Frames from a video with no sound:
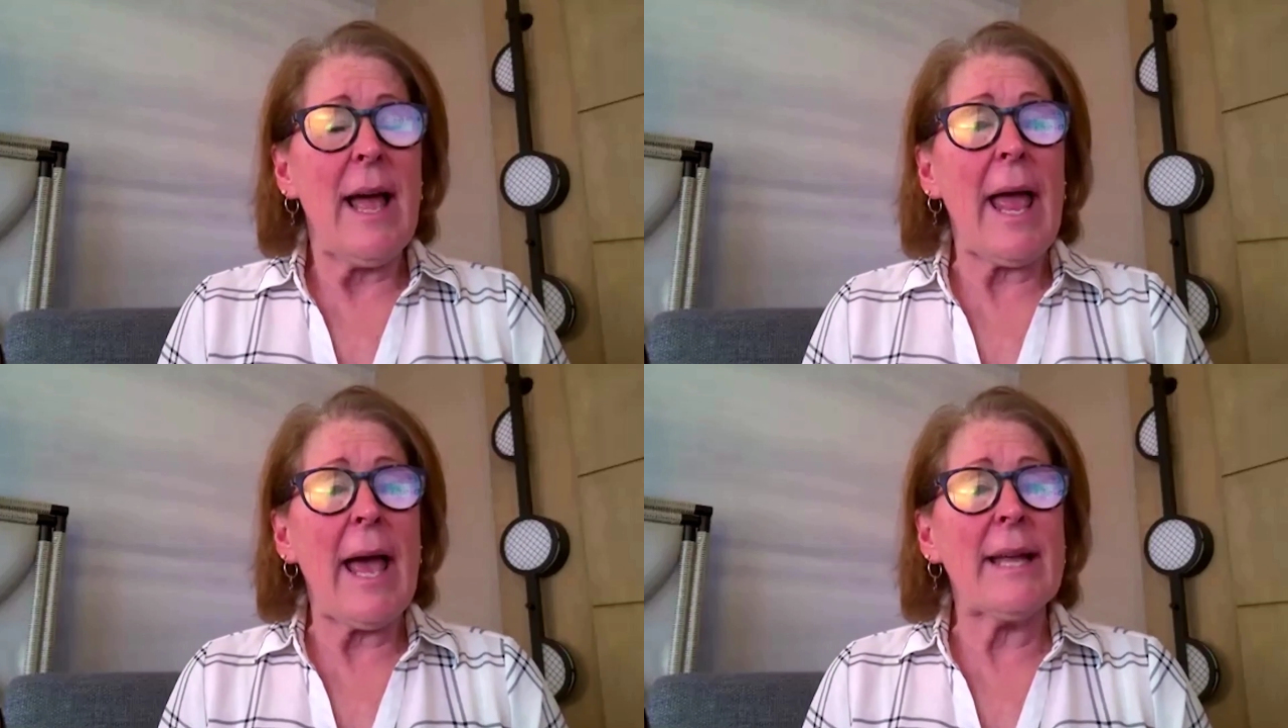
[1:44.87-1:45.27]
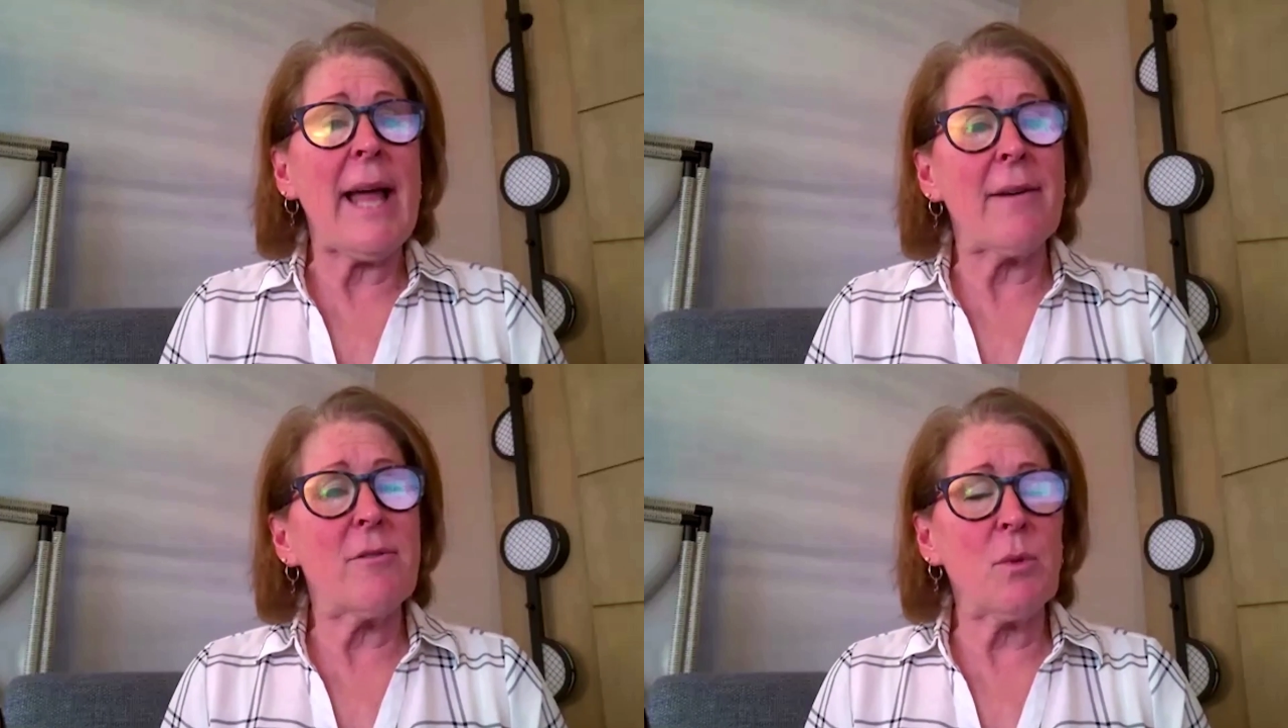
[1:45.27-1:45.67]
and
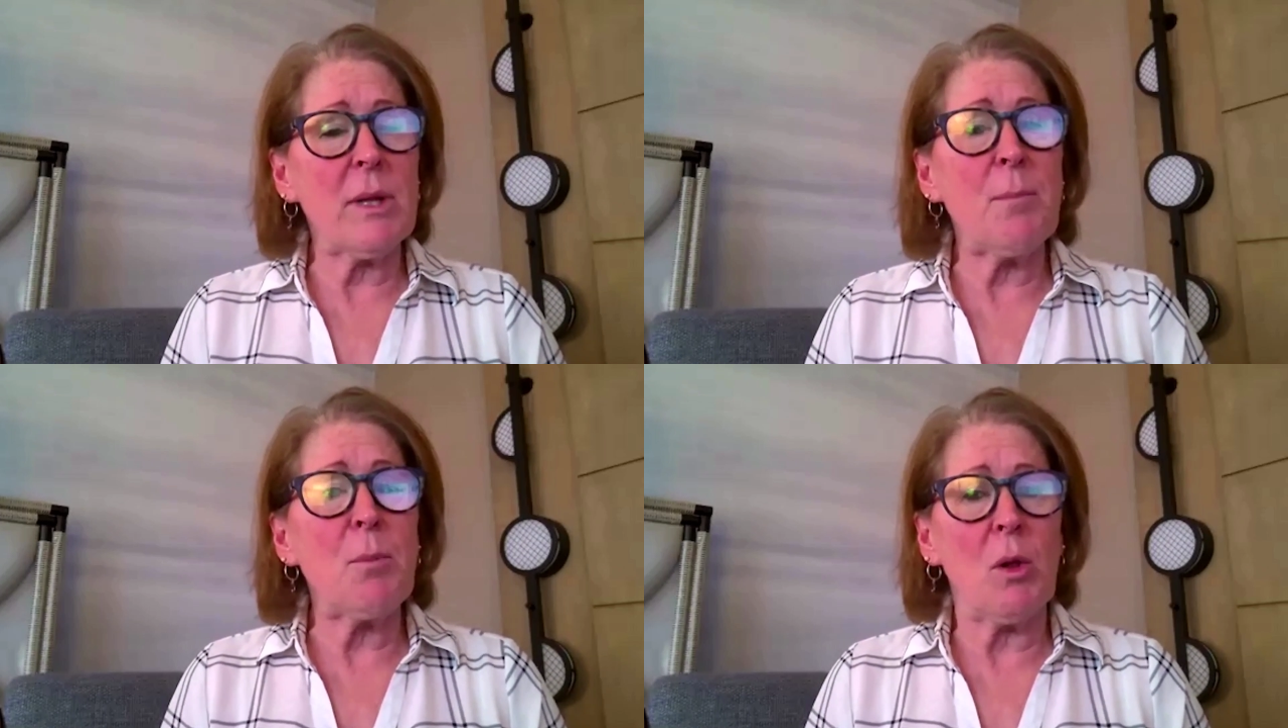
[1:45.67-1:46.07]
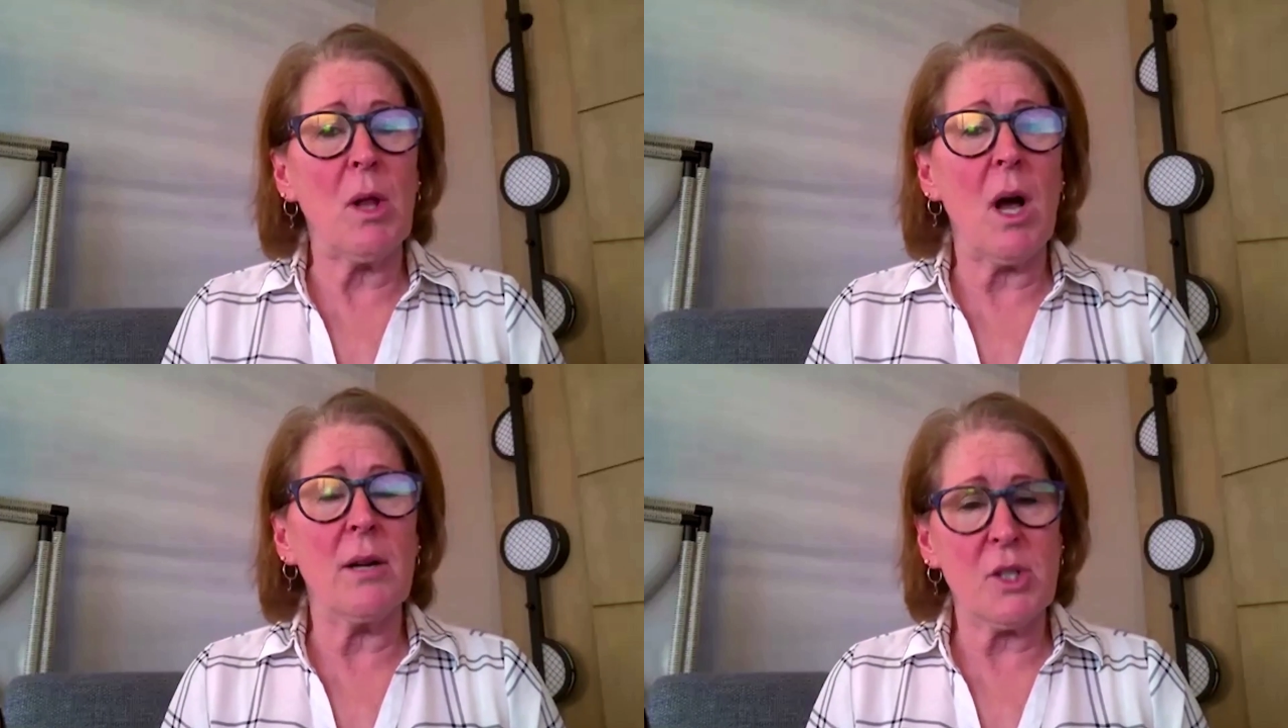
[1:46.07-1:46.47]
have a really
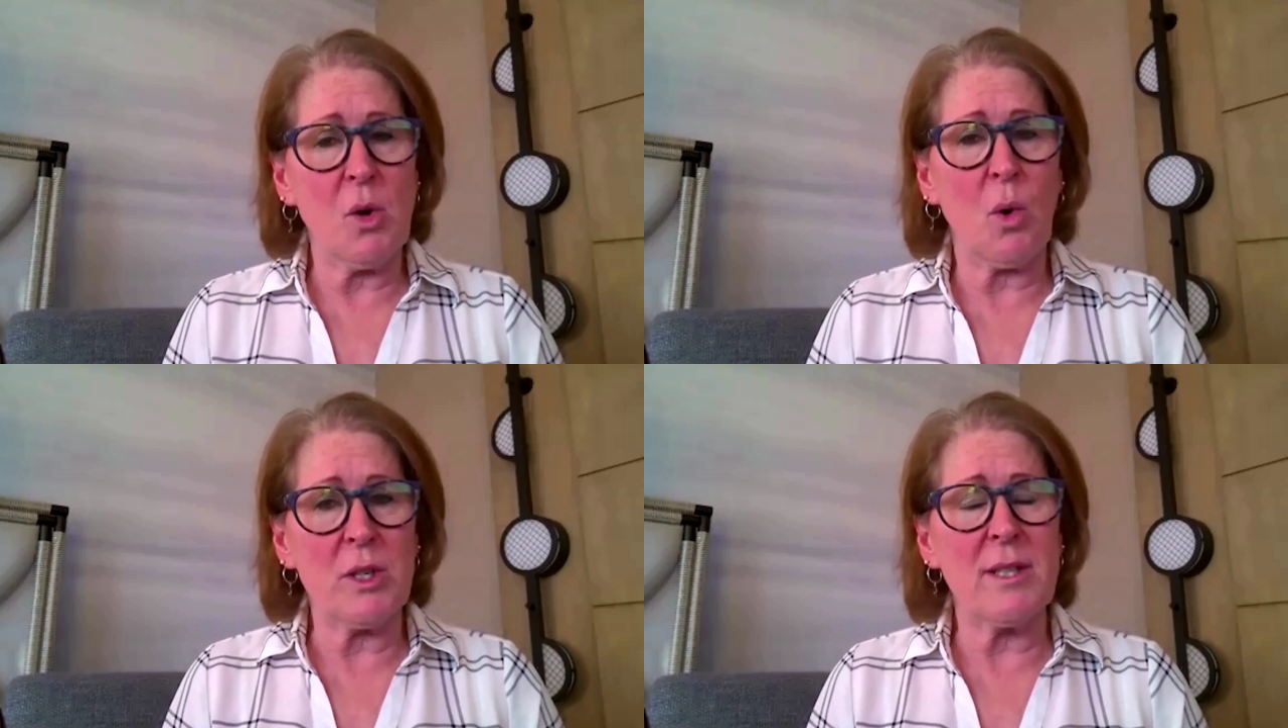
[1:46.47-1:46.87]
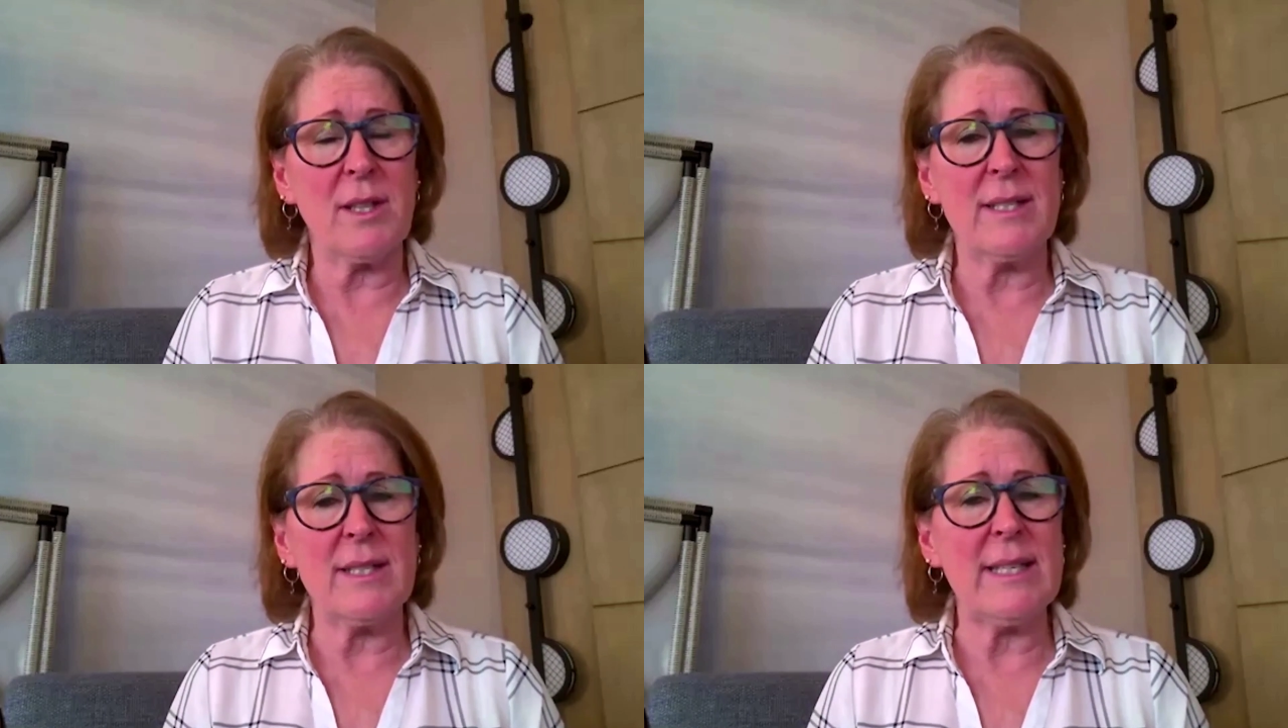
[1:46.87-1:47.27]
prolonged course of
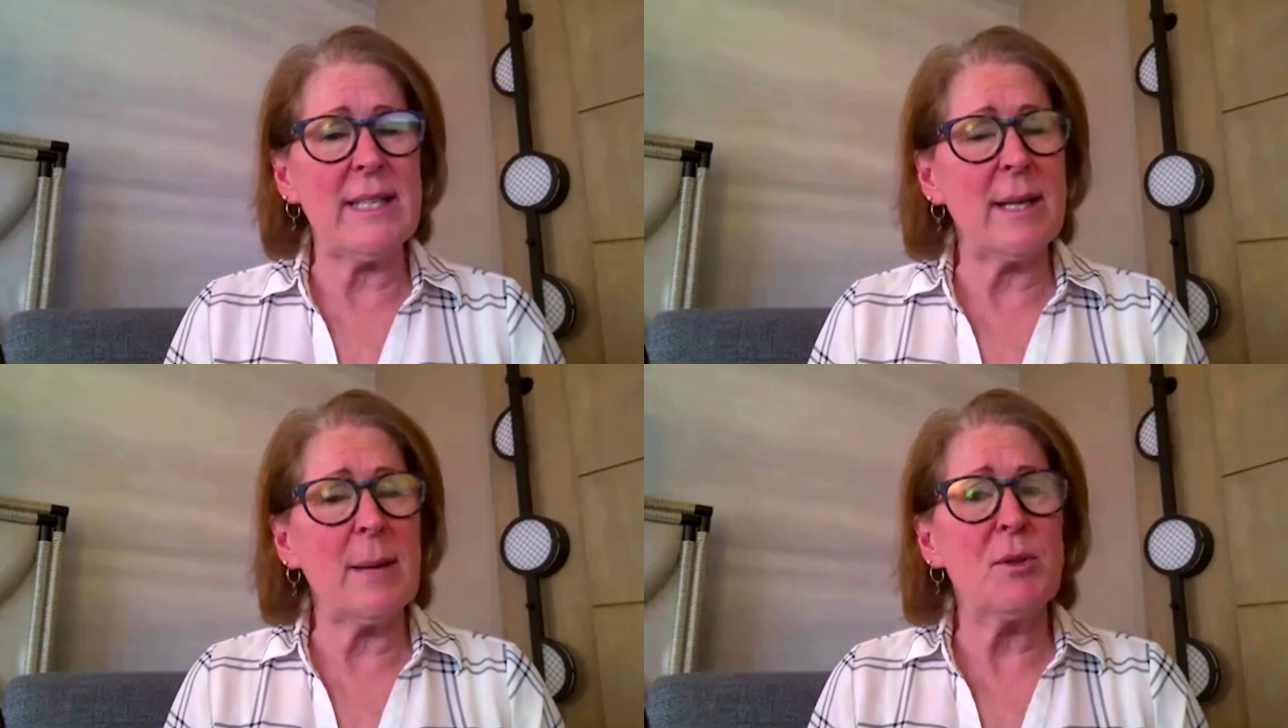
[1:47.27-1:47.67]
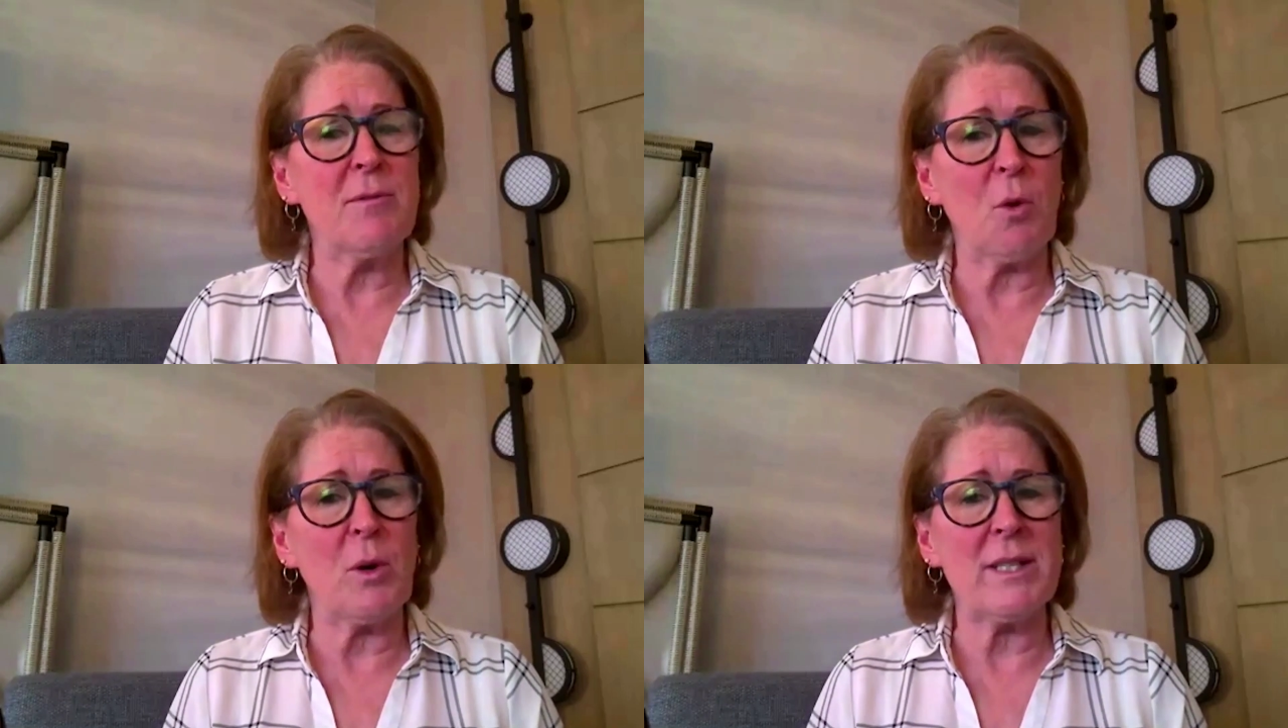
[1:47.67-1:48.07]
the disease, up to
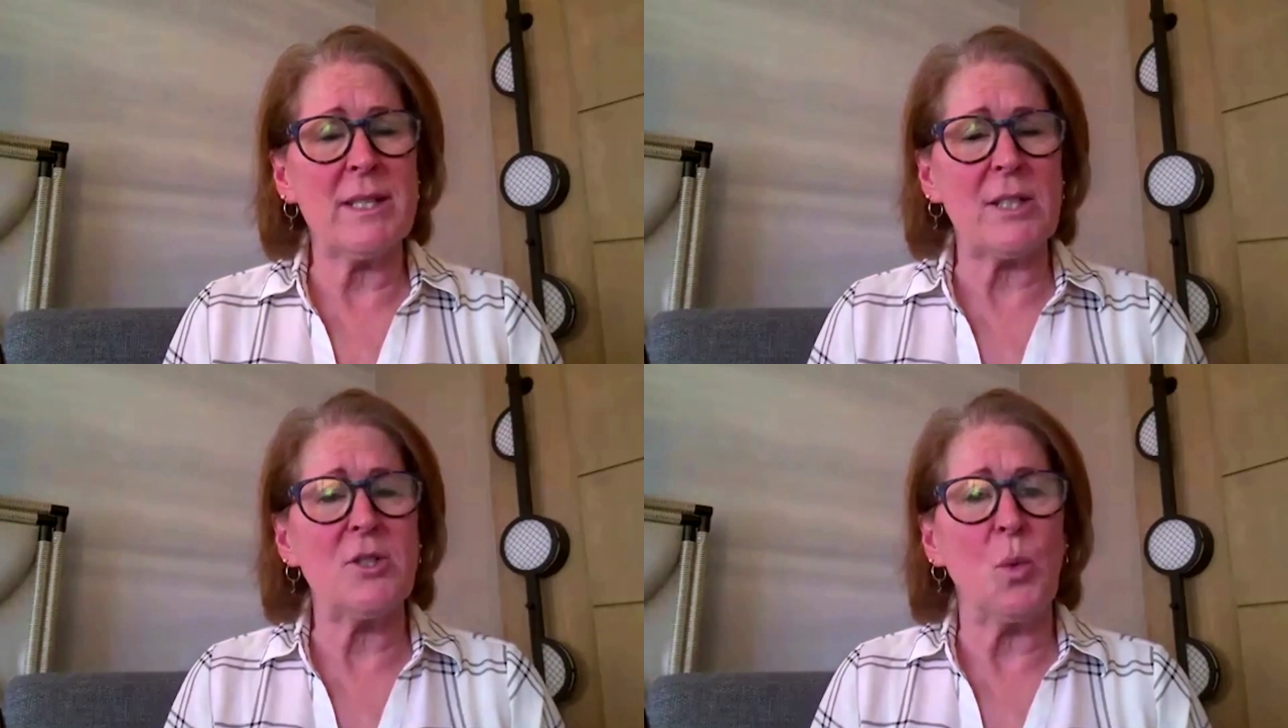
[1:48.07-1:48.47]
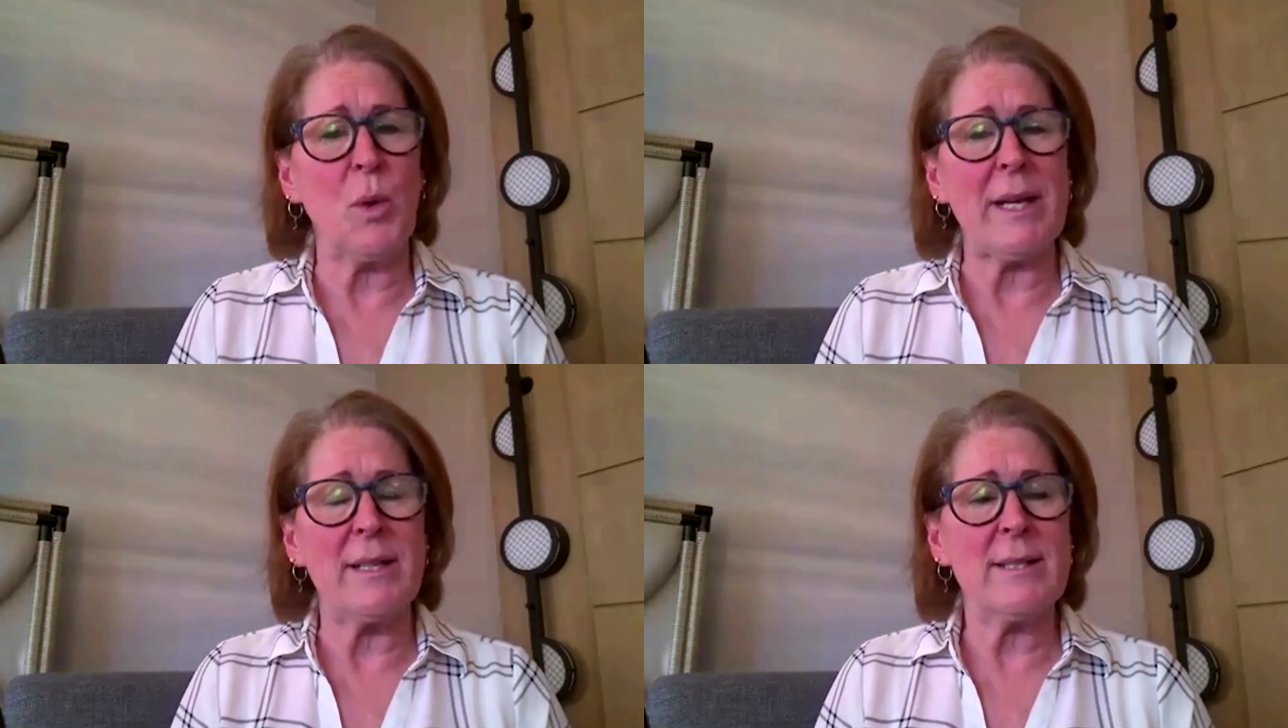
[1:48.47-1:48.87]
four to six
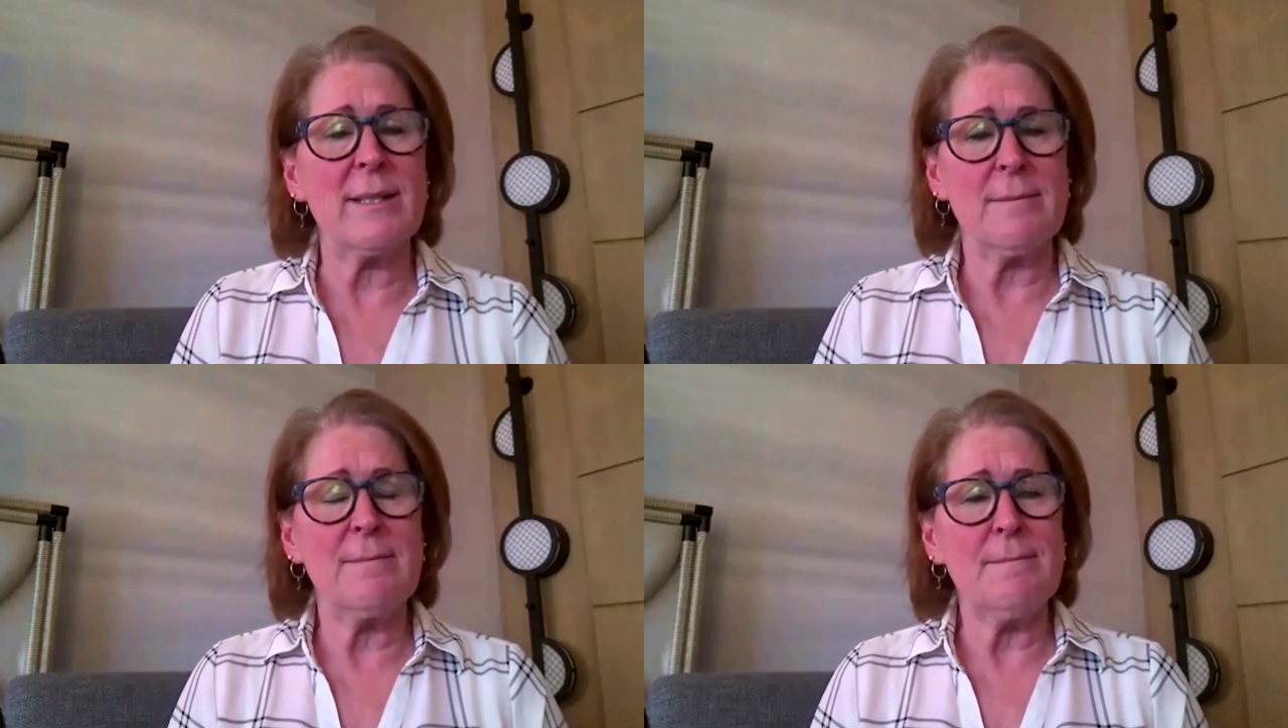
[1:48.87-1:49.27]
weeks.